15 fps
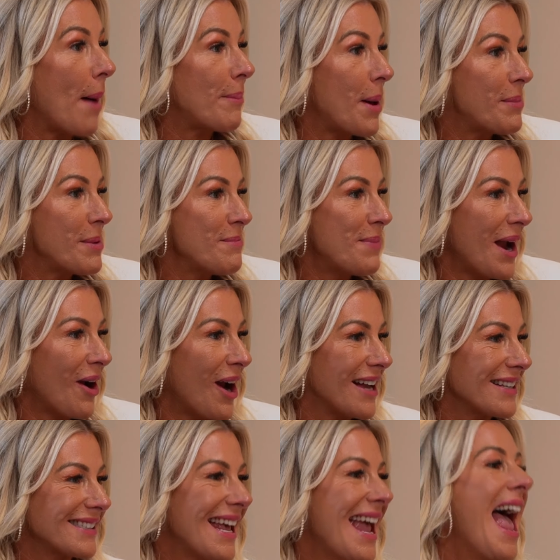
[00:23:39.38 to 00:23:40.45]
in Paris. I'm coming to that
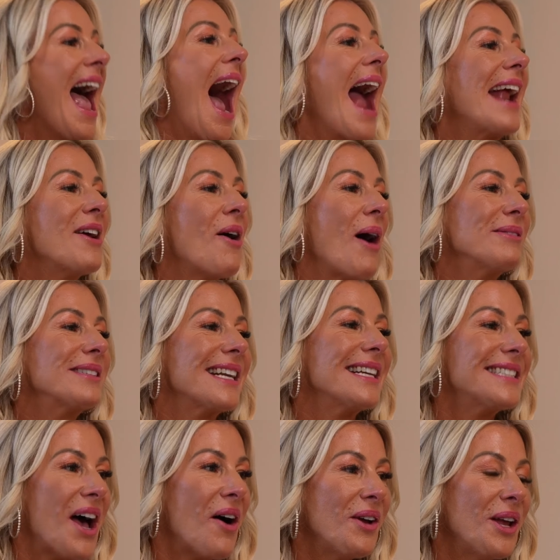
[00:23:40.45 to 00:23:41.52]
next one, Brooke. I know, I was going
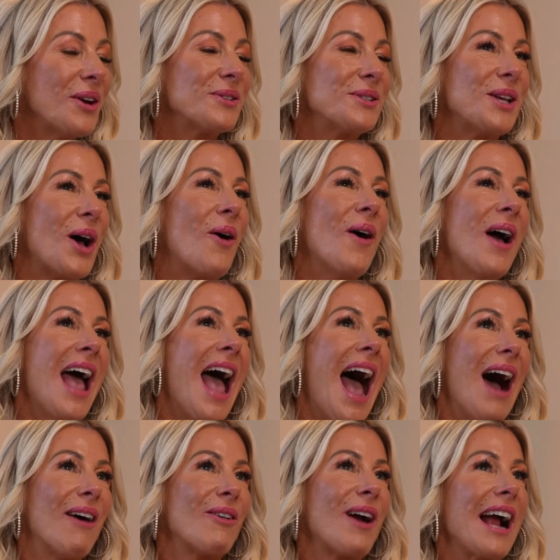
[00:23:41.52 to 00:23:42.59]
to tell you. So
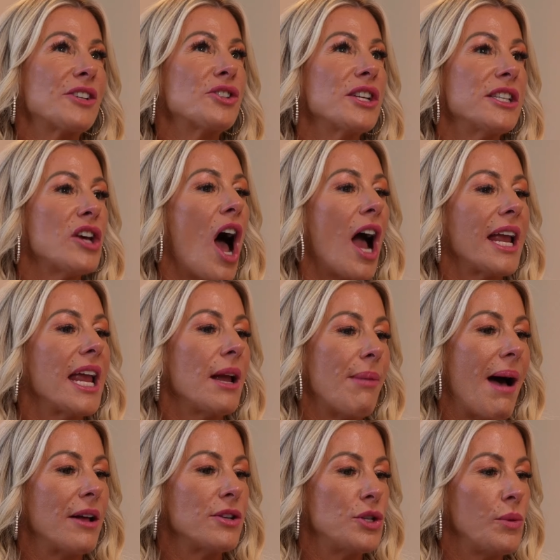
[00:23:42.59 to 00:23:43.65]
we're actually talking
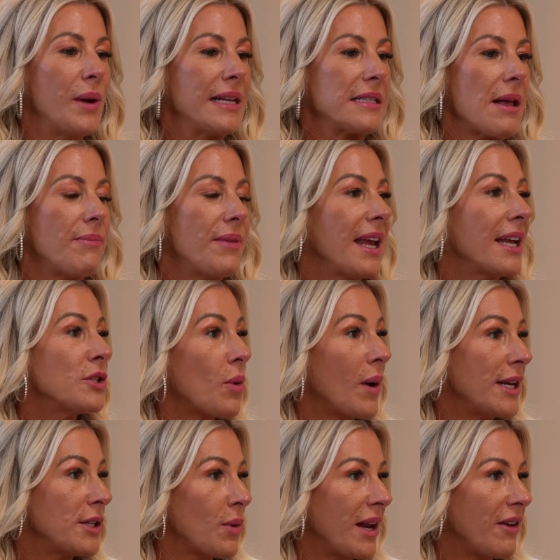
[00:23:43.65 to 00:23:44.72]
about doing something in
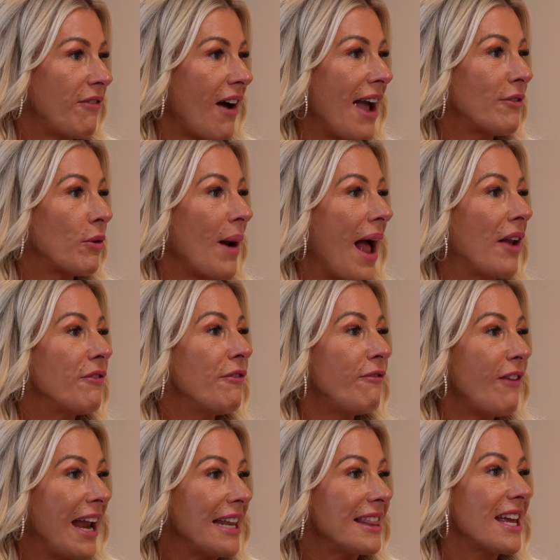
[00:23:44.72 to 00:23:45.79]
2025 around
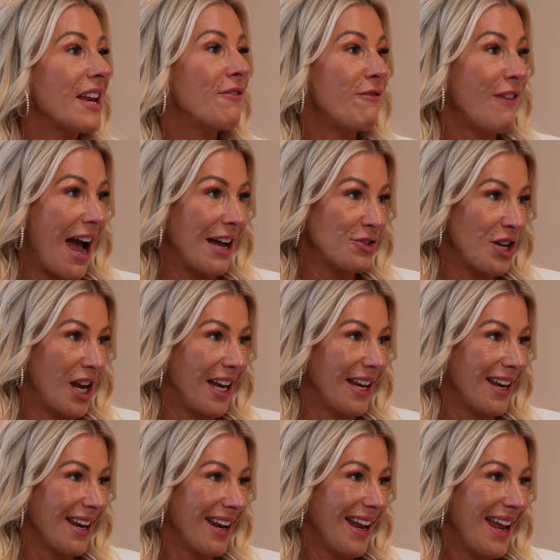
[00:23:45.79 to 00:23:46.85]
faith and fashion.